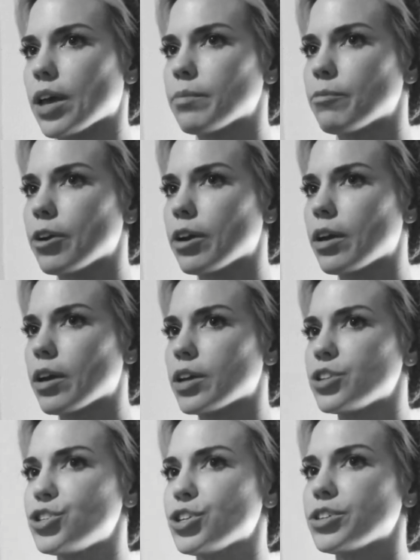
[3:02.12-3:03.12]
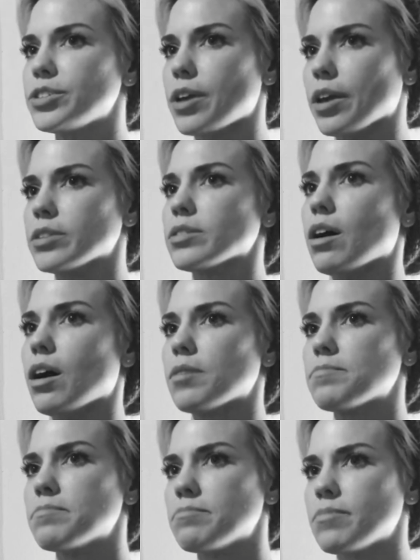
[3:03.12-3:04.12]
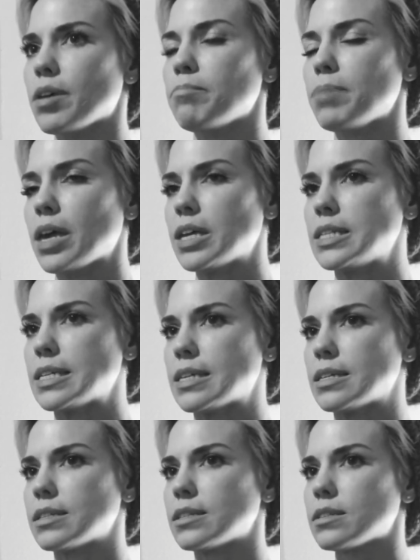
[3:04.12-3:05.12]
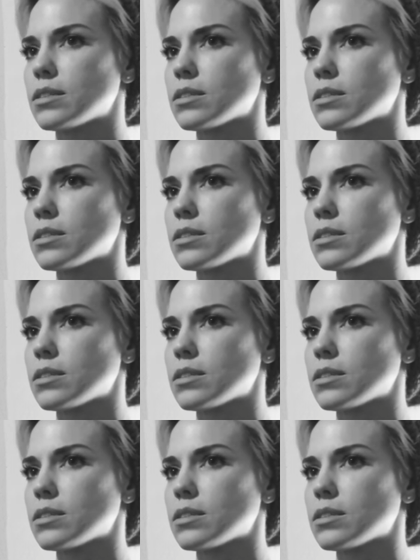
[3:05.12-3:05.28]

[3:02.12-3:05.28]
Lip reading: I'm wearing a sheer tank top and panties.